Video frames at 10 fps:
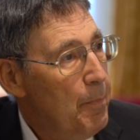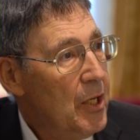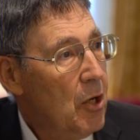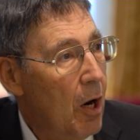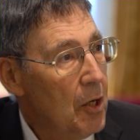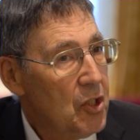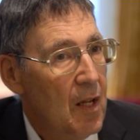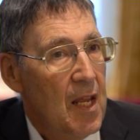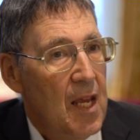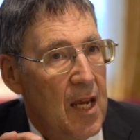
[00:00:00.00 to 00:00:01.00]
Because
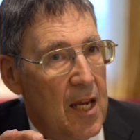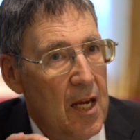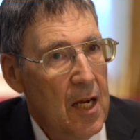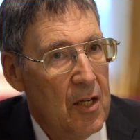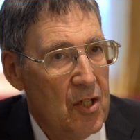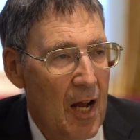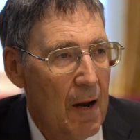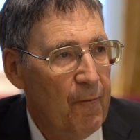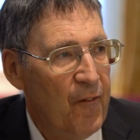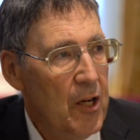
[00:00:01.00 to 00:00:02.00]
he is
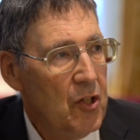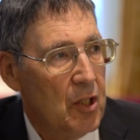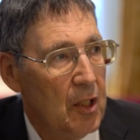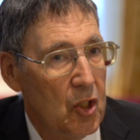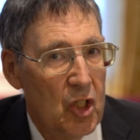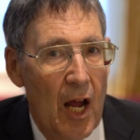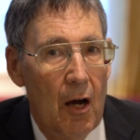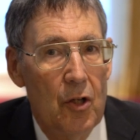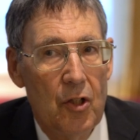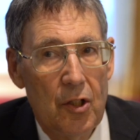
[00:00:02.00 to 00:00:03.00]
not facing
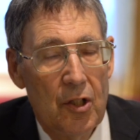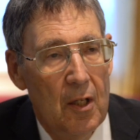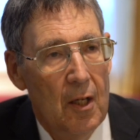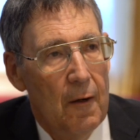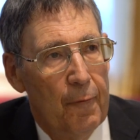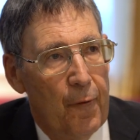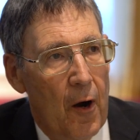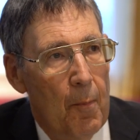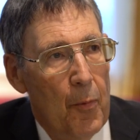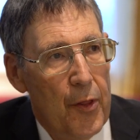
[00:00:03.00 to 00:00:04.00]
challenges
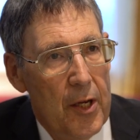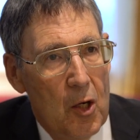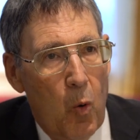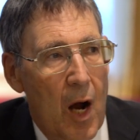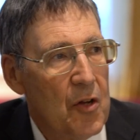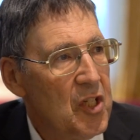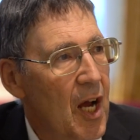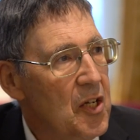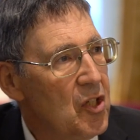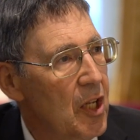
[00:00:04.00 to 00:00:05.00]
from the
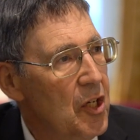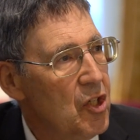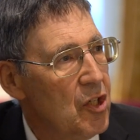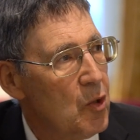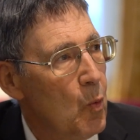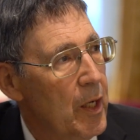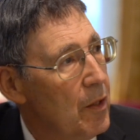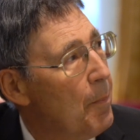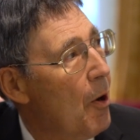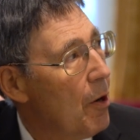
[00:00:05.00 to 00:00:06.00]
quasi-isolationist wing of
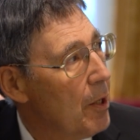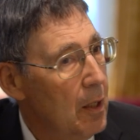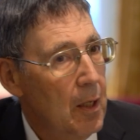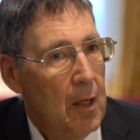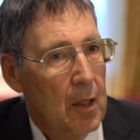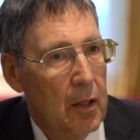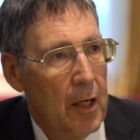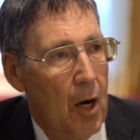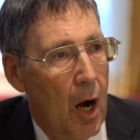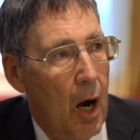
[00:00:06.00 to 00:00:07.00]
the party
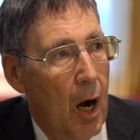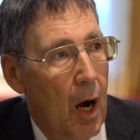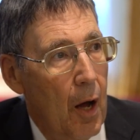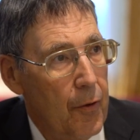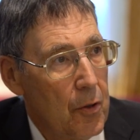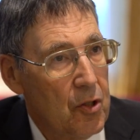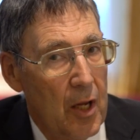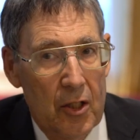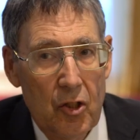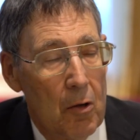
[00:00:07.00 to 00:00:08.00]
that others
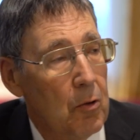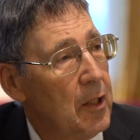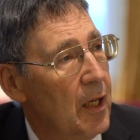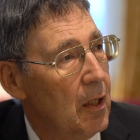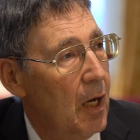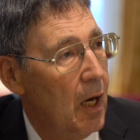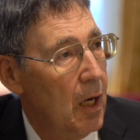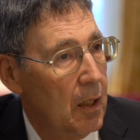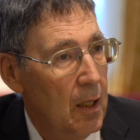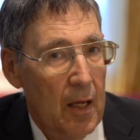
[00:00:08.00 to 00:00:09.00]
like General
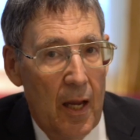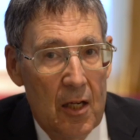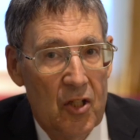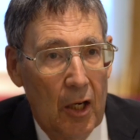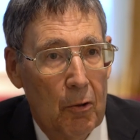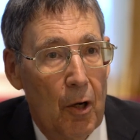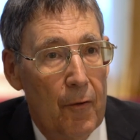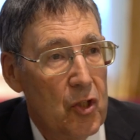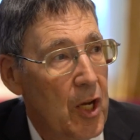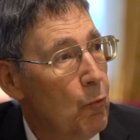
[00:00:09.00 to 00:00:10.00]
Kellogg and Secretary
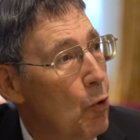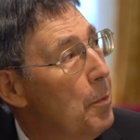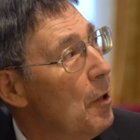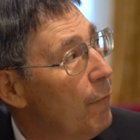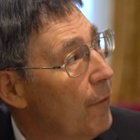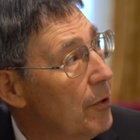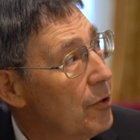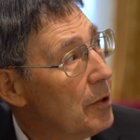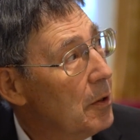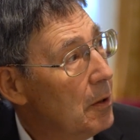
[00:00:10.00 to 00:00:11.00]
of State Rubio face.